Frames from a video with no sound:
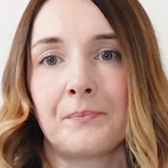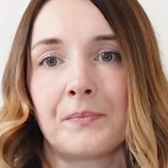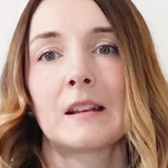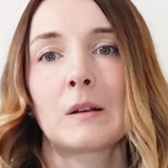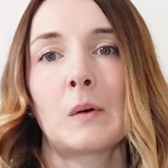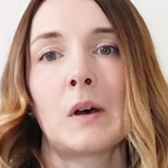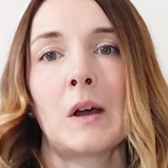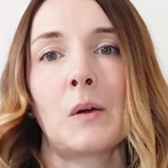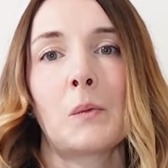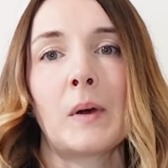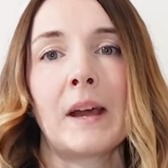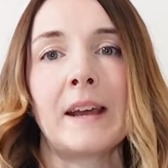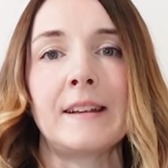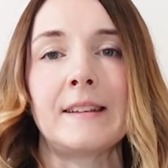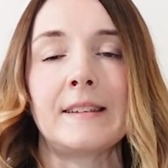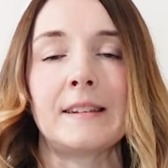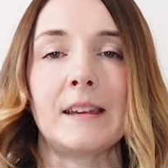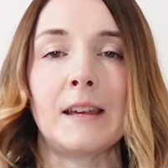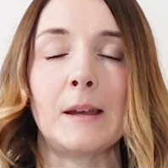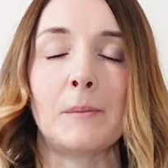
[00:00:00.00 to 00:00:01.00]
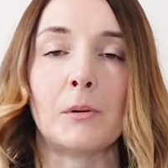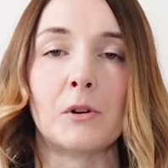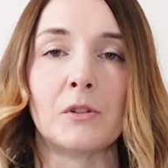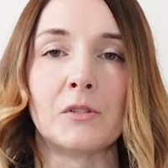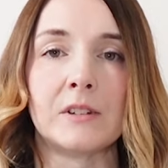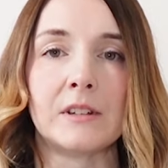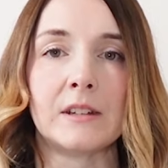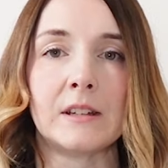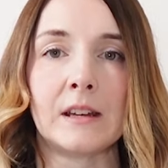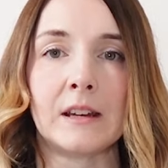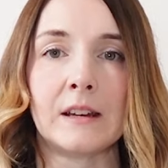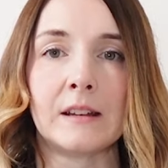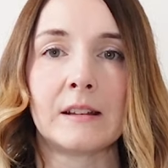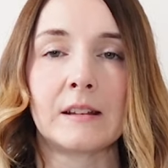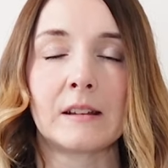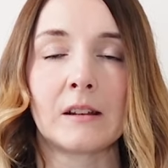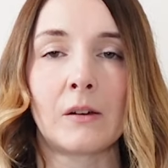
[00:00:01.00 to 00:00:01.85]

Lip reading: It's quite weighty, ponte is,